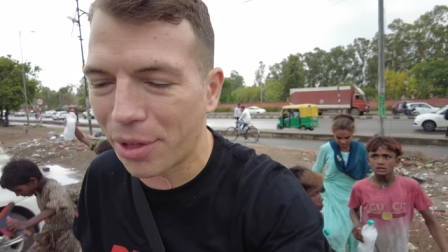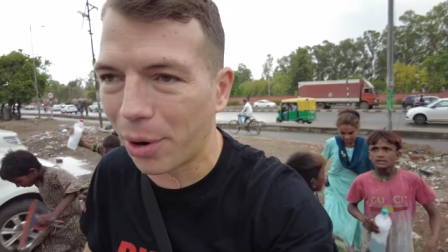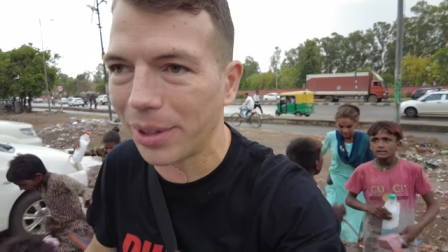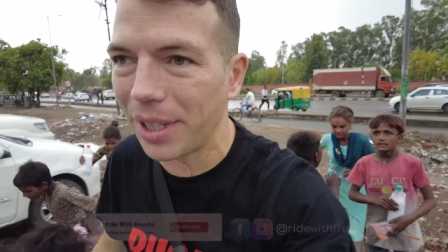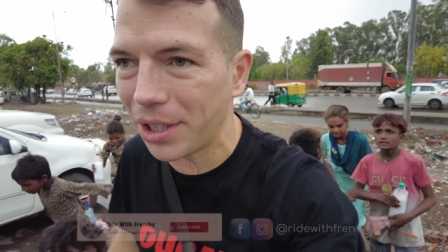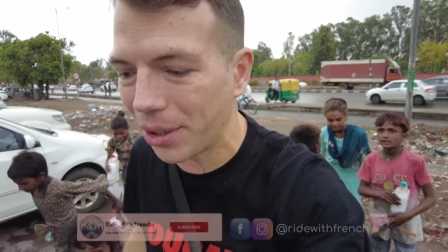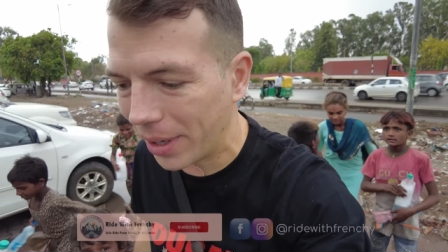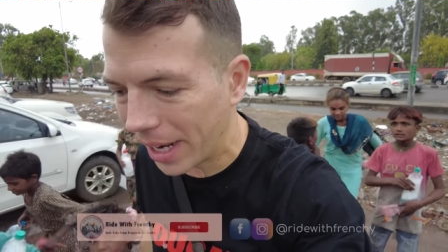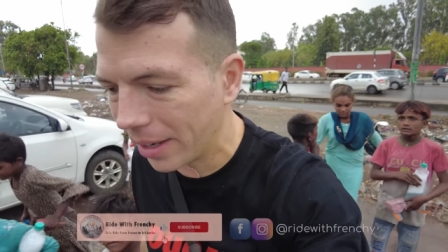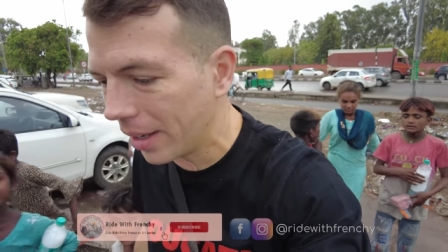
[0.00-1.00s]
throat tissue
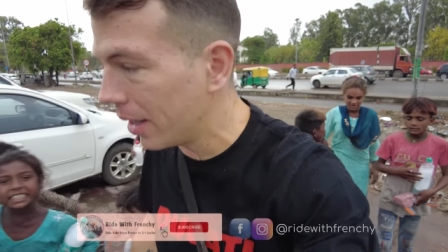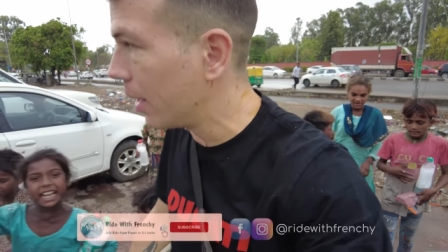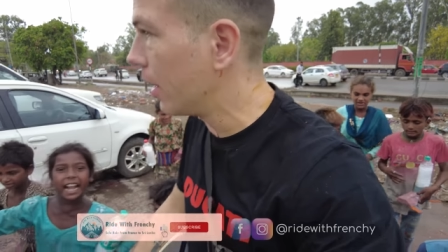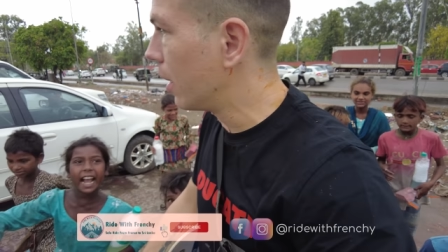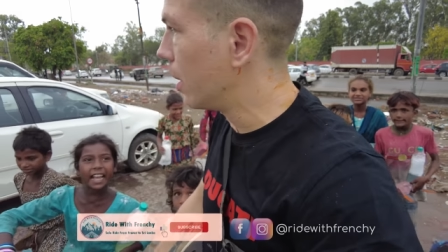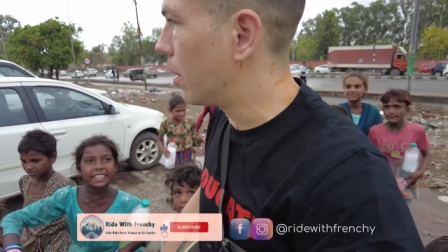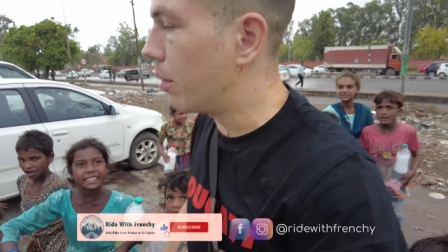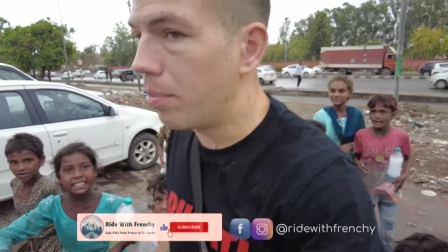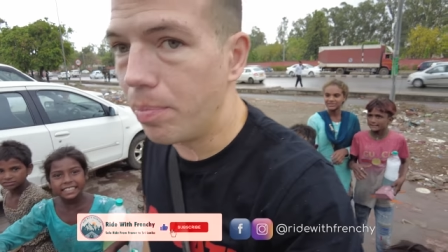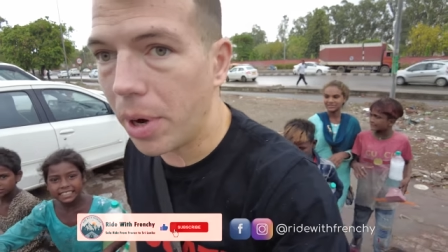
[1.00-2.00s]
now.
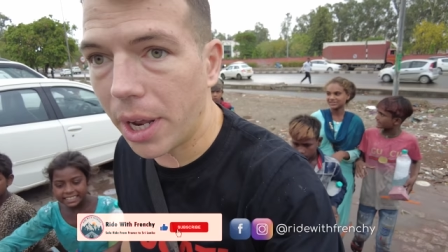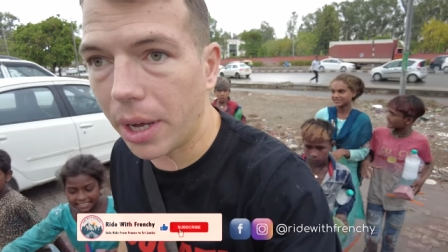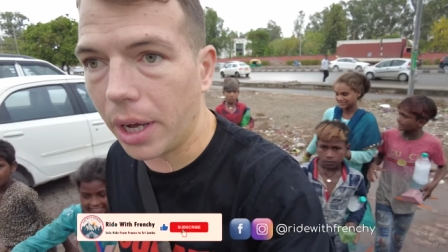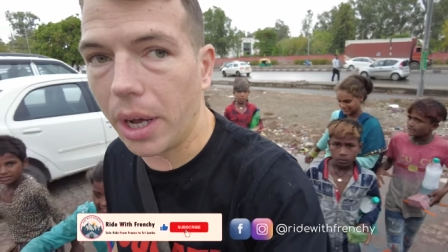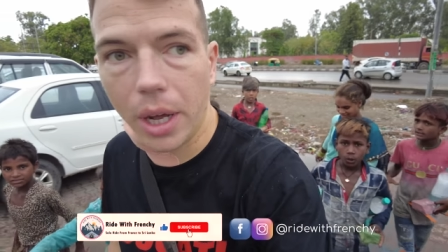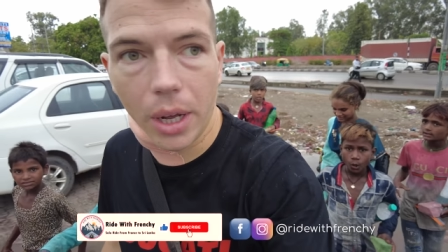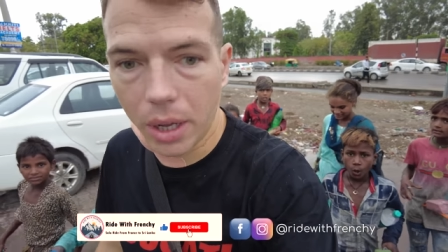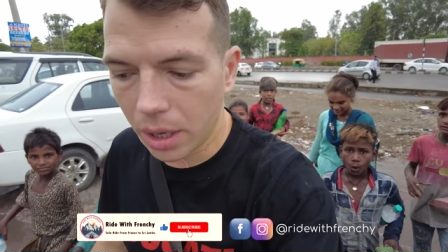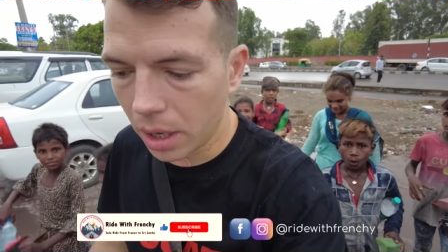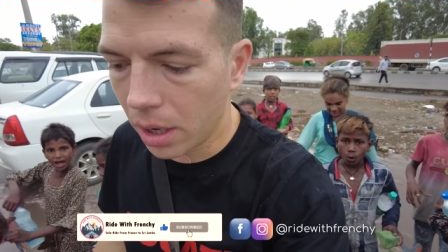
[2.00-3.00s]
But uh,
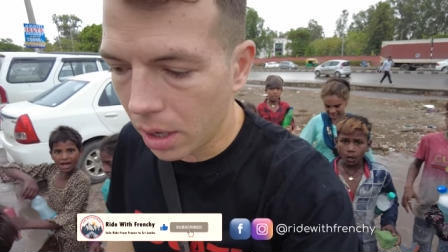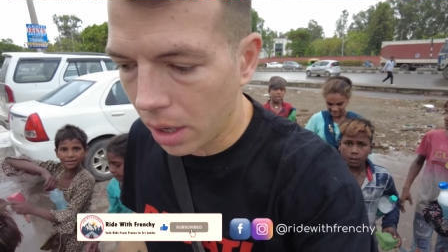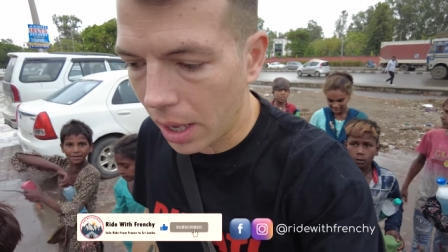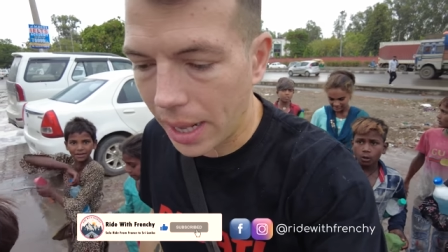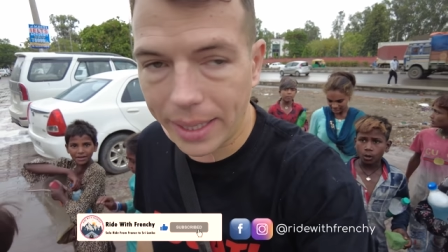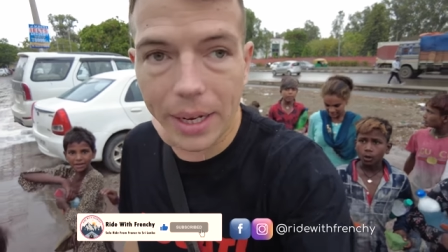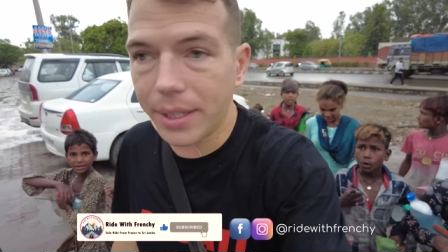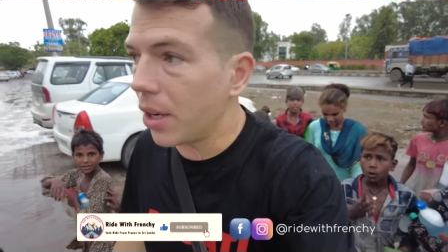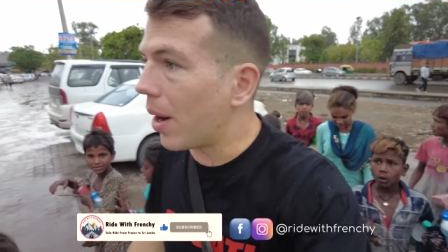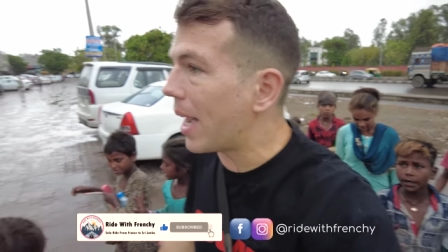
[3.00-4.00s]
uh there is no